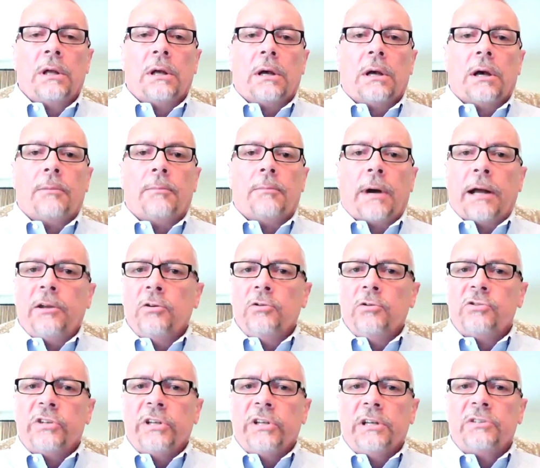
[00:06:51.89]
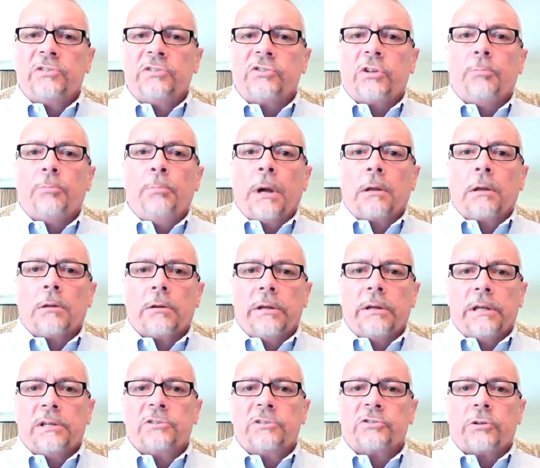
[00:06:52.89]
Um, I do see
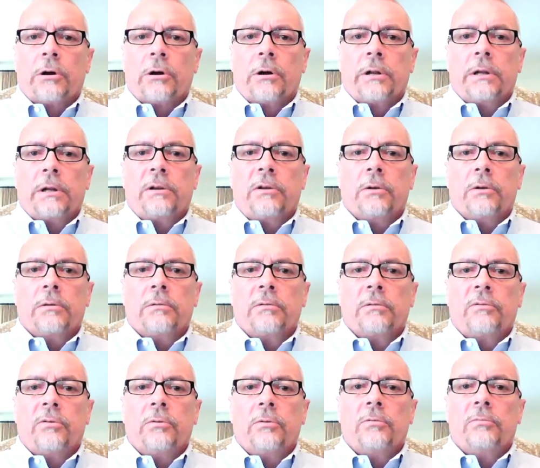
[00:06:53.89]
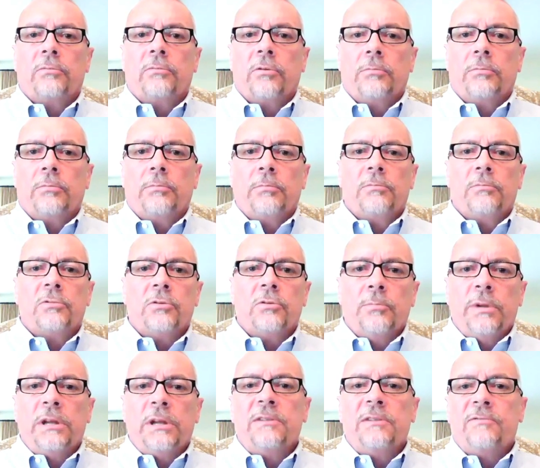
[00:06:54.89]
stability starting to to to, to
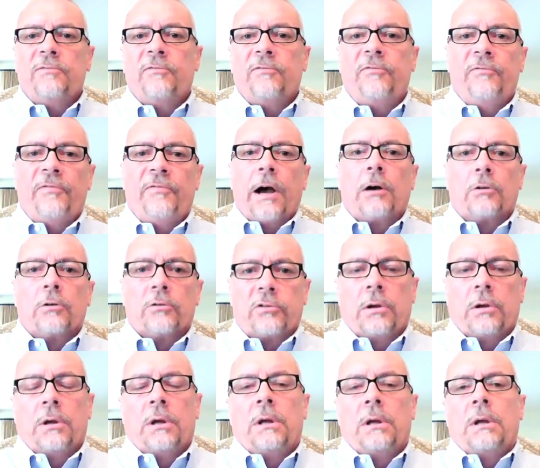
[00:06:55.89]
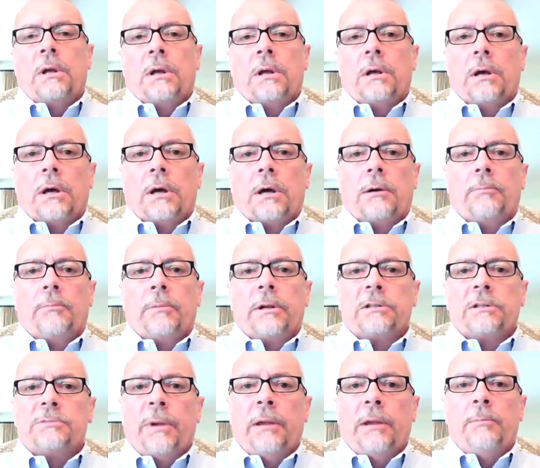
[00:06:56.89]
be felt, um, and
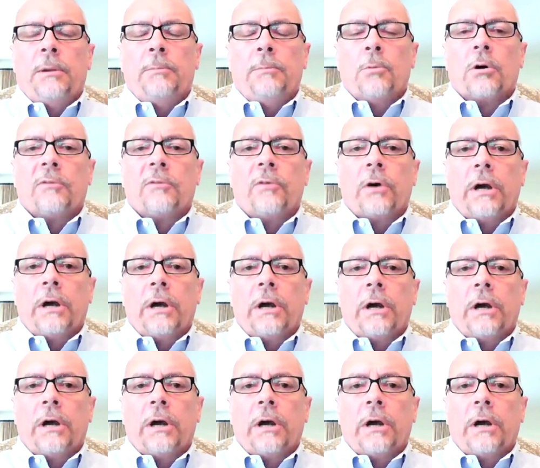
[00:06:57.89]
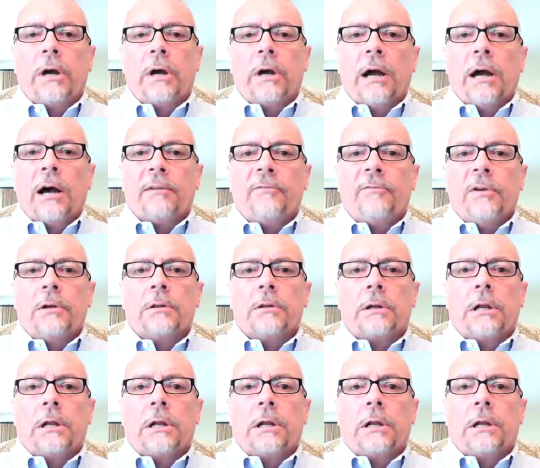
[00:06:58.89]
it's maybe more of a gut
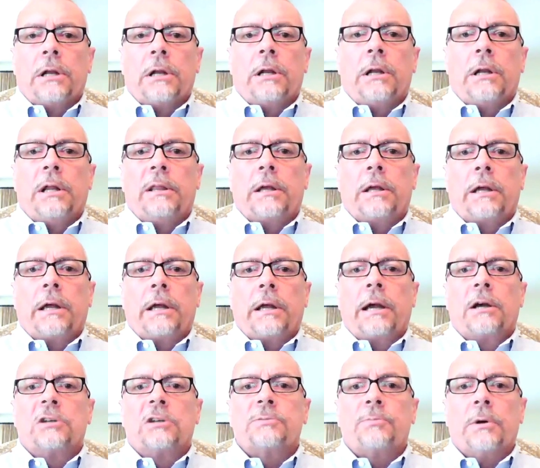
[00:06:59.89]
feeling than anything else.